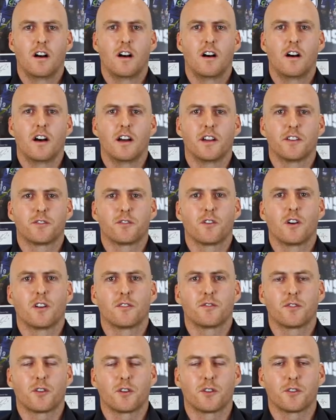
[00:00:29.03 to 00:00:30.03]
Hi, it's
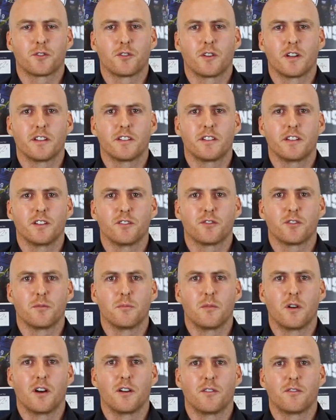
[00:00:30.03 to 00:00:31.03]
Ryan Florence Rennes here
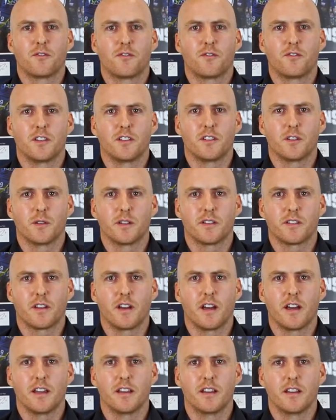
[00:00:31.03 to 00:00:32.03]
from My Physio
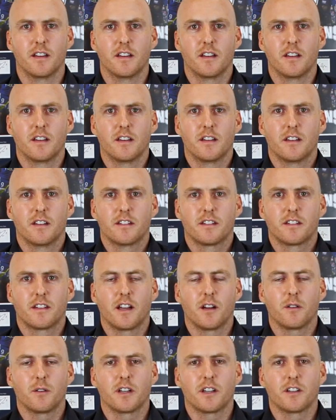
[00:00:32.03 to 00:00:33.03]
SA.
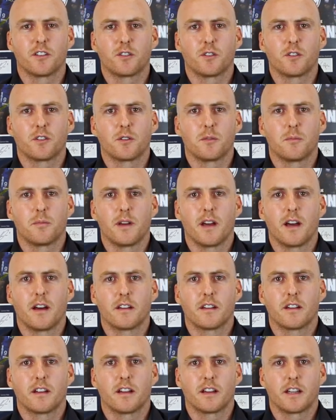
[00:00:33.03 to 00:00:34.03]
Today we're going to talk
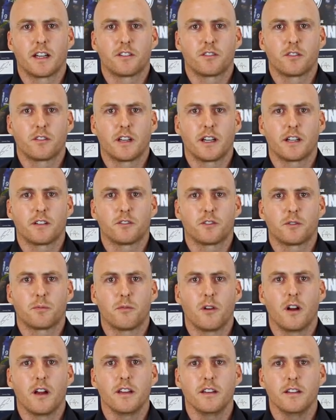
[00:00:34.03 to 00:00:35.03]
about a lateral ankle
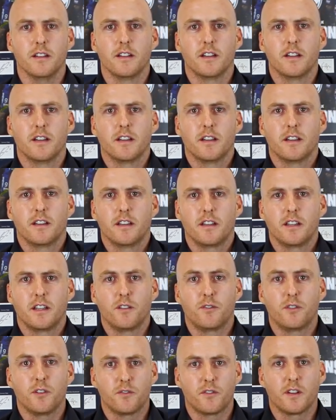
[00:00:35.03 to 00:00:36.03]
sprain.
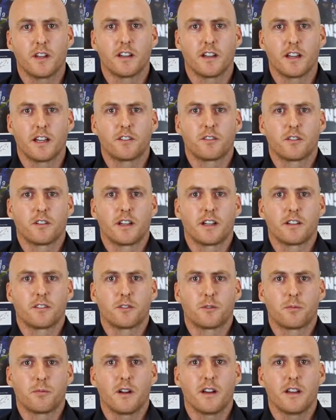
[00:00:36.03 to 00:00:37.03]
If you've done a lateral
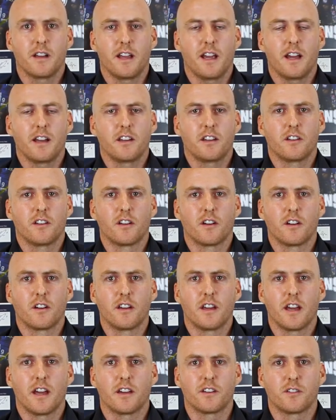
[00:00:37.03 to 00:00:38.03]
ankle sprain, how do you know
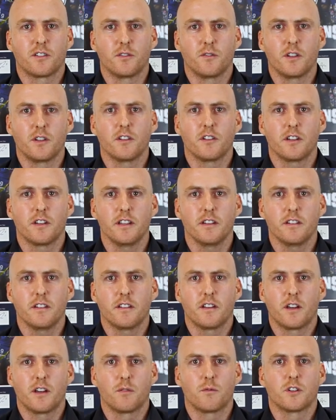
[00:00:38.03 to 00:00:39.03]
how severe it
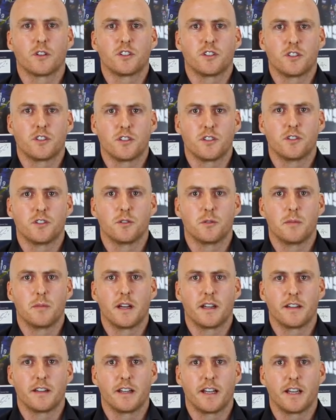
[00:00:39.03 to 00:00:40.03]
is and what you should do about it